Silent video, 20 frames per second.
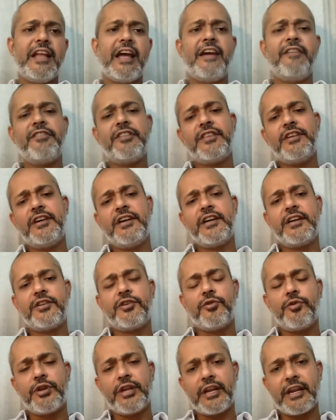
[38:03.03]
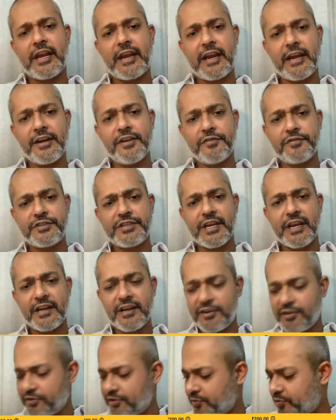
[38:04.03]
I have a third theory, and I kind of shared
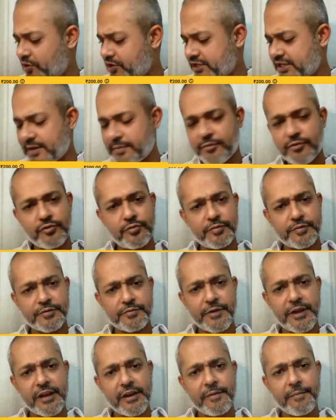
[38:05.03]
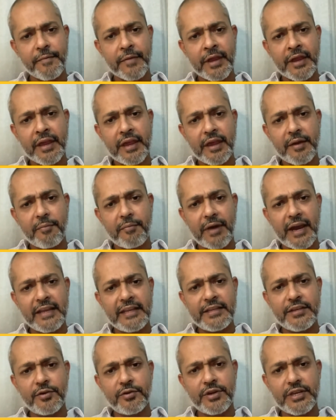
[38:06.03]
it on the WhatsApp group as well. My
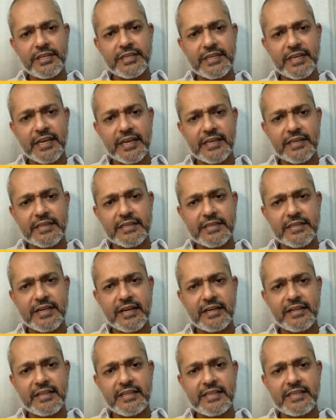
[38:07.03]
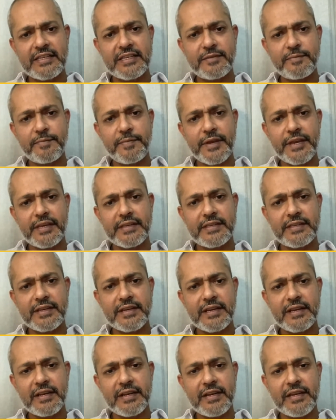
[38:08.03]
theory says that this is
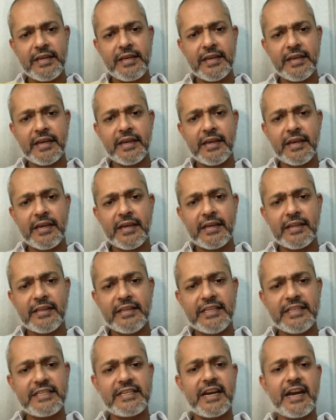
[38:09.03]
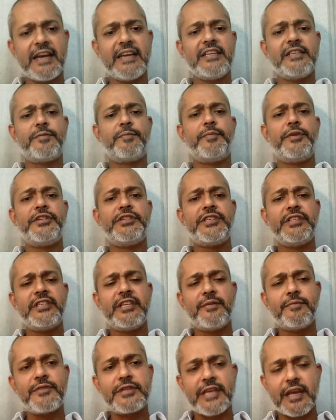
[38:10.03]
basically these guys pitching
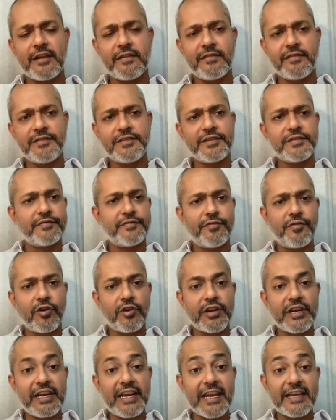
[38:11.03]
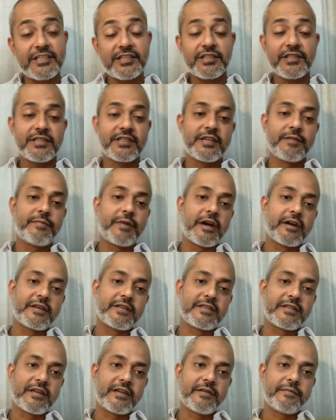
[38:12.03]
themselves for elections in
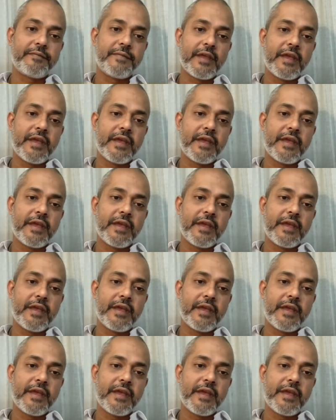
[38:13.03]
Pakistan.